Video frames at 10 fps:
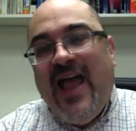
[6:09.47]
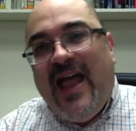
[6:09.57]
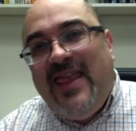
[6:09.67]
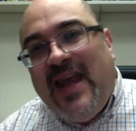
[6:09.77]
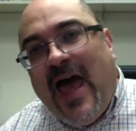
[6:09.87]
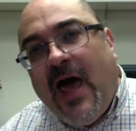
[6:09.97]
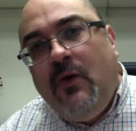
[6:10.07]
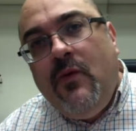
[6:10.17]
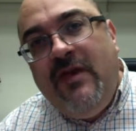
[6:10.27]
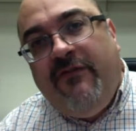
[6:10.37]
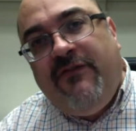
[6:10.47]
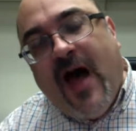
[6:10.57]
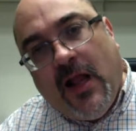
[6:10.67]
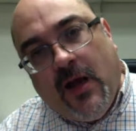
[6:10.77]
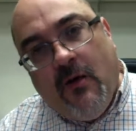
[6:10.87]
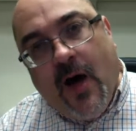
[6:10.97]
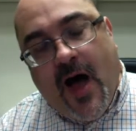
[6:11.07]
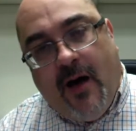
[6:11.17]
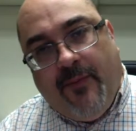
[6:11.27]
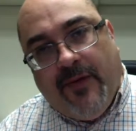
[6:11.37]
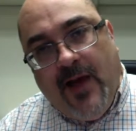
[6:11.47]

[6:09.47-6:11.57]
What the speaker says: And then how do we follow up